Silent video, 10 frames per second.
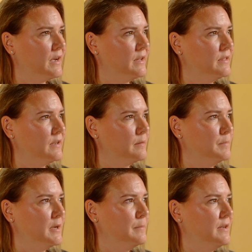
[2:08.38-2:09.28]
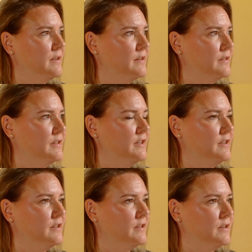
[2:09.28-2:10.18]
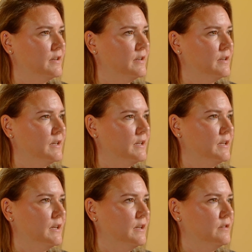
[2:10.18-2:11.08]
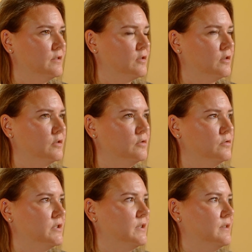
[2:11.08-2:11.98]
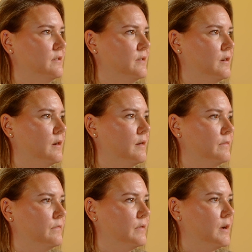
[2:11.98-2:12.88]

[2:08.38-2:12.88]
I think maybe the inclusion of